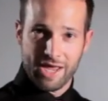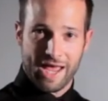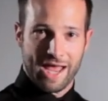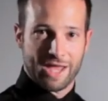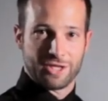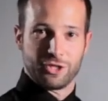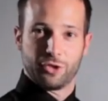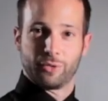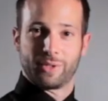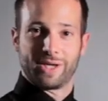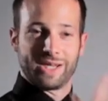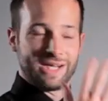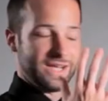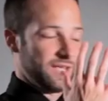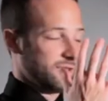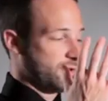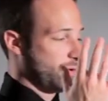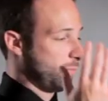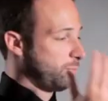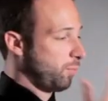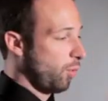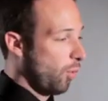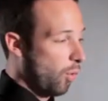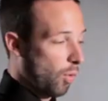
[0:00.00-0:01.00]
And you can either
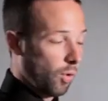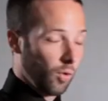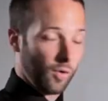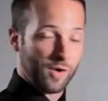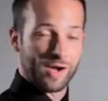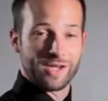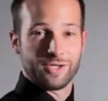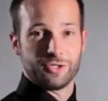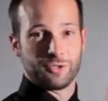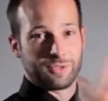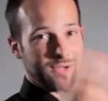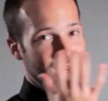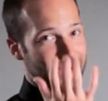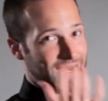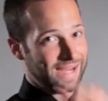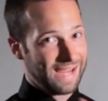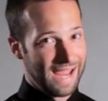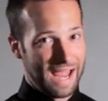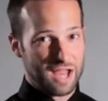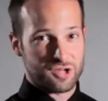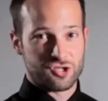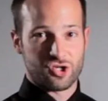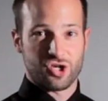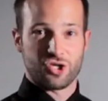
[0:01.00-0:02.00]
pour it, you can
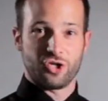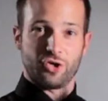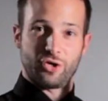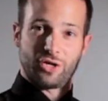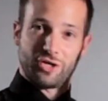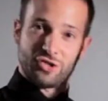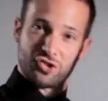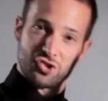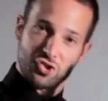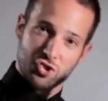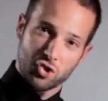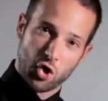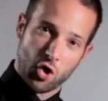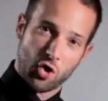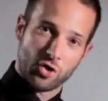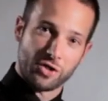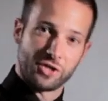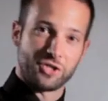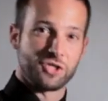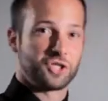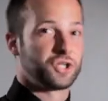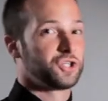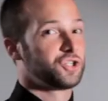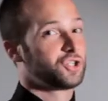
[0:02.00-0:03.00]
catch it, you can stall
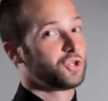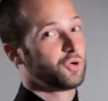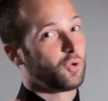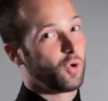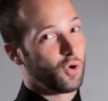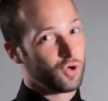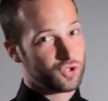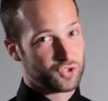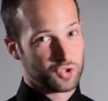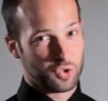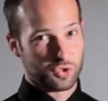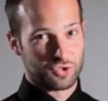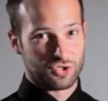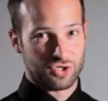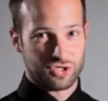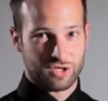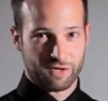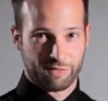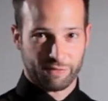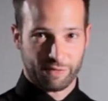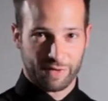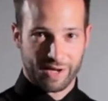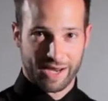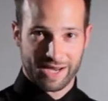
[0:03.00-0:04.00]
it, you can do all sorts of
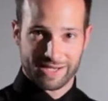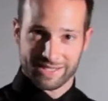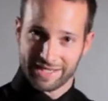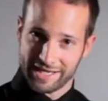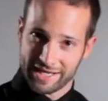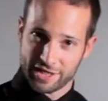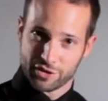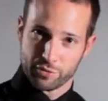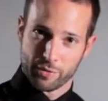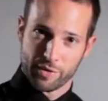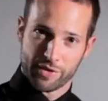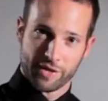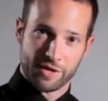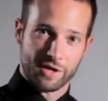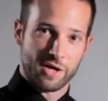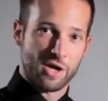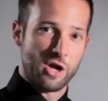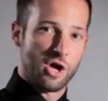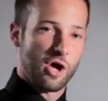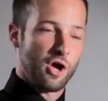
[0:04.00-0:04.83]
different ideas with it.